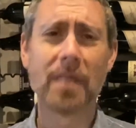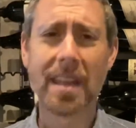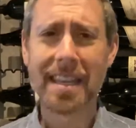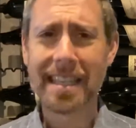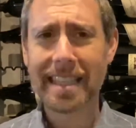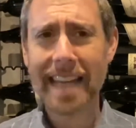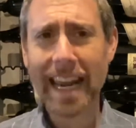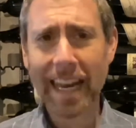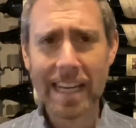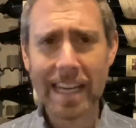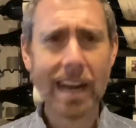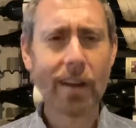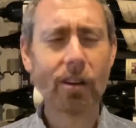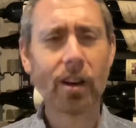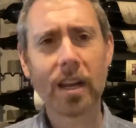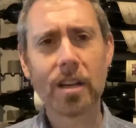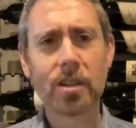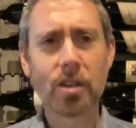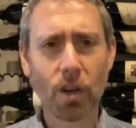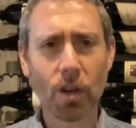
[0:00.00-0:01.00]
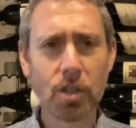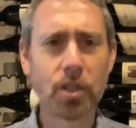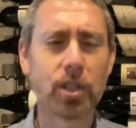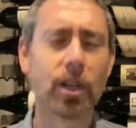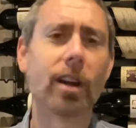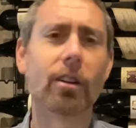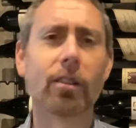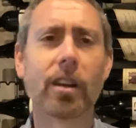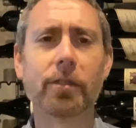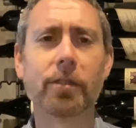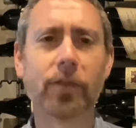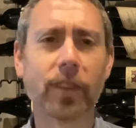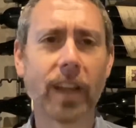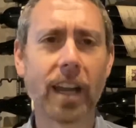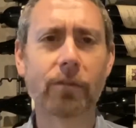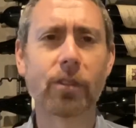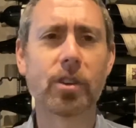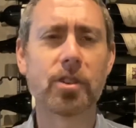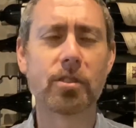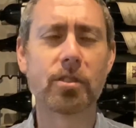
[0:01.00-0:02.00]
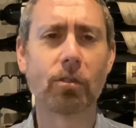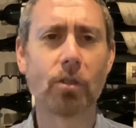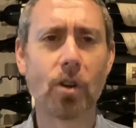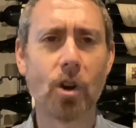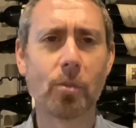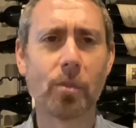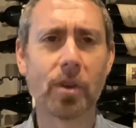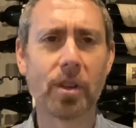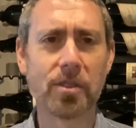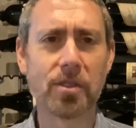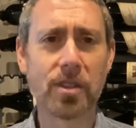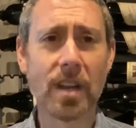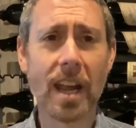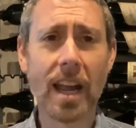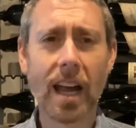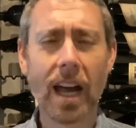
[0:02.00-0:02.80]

Secondary and tertiary flavors and aromas,